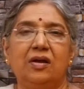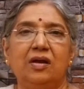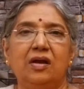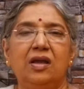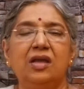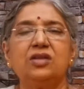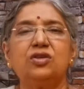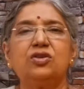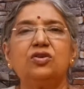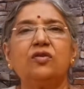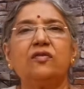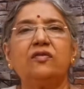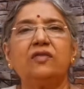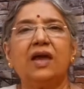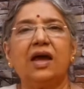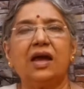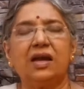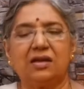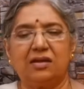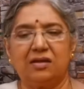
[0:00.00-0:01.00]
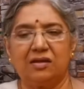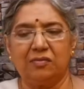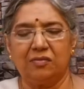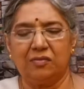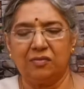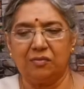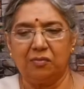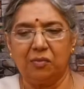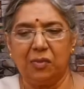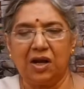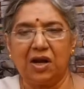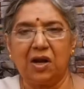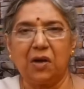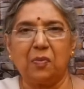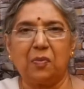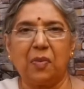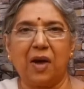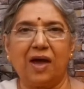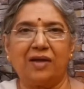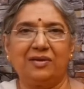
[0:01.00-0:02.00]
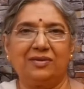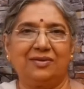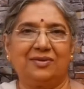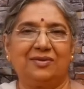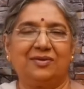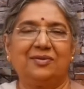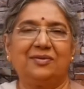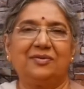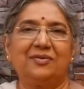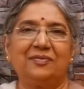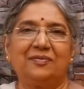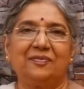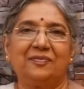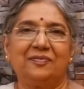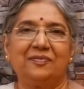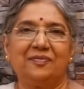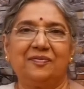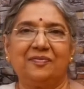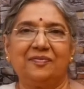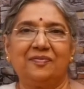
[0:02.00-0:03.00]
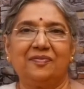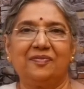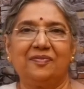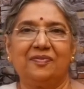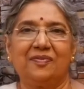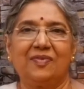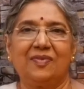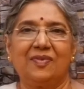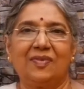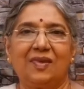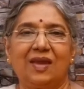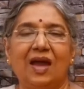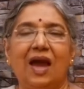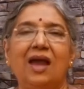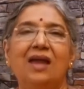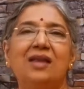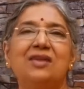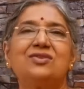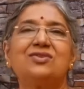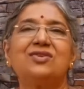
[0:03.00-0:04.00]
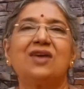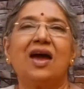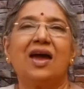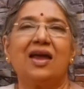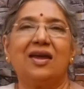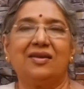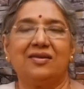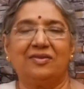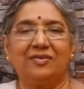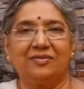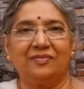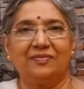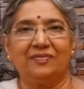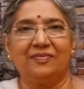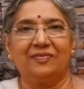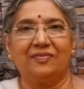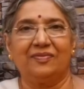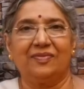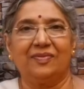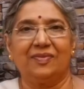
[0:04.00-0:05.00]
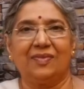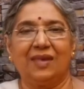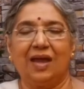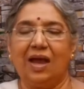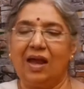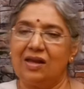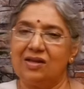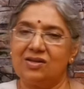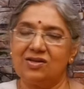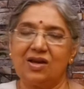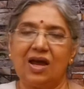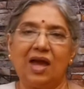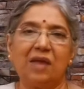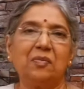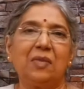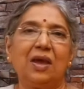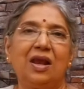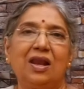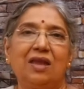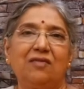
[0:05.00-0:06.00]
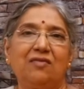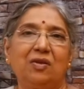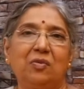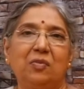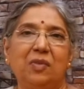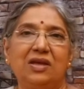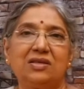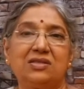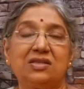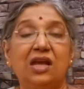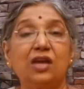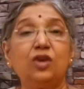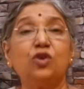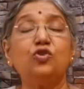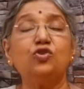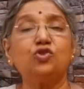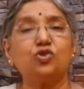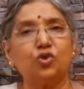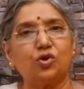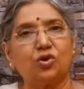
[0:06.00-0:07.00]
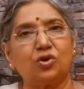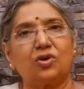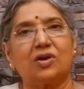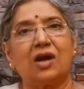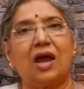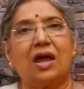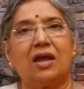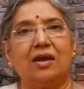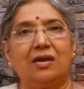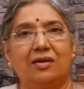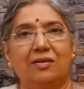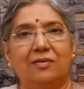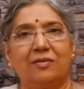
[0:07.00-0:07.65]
instead of that middle path. I'll try my level best, and you should try.